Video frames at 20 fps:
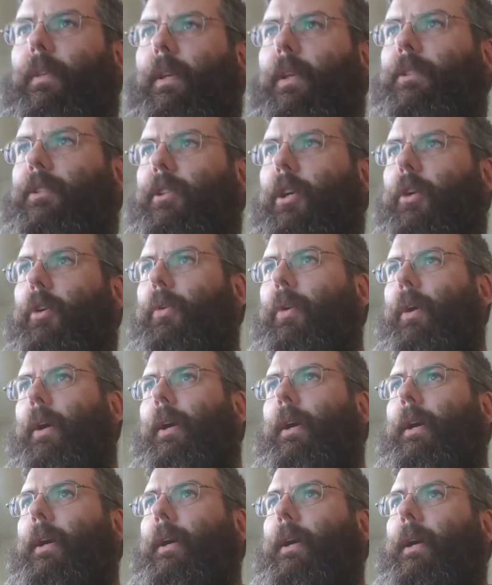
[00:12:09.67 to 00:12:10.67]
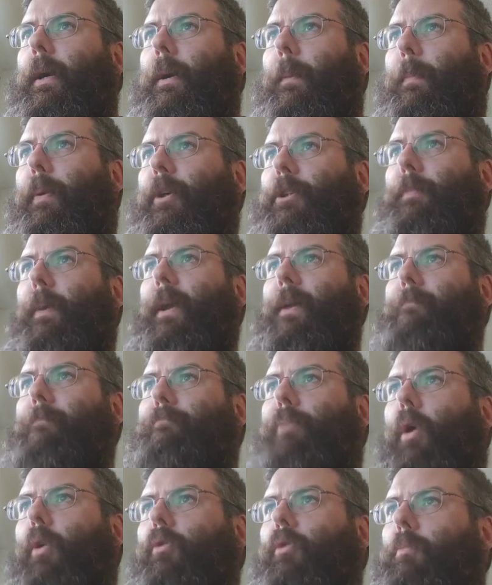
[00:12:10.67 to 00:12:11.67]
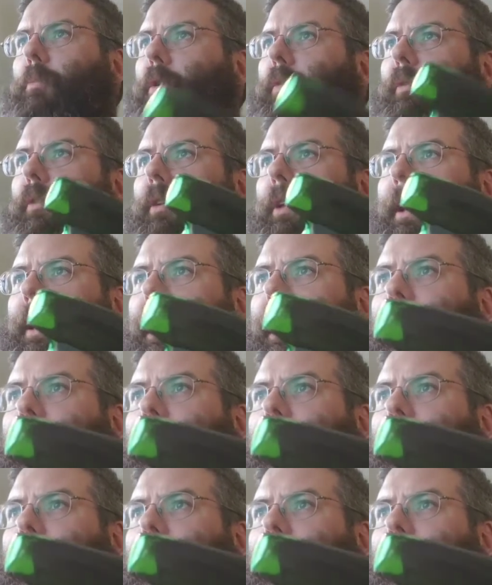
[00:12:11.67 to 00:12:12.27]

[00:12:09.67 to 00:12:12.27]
So, push button bolt removal and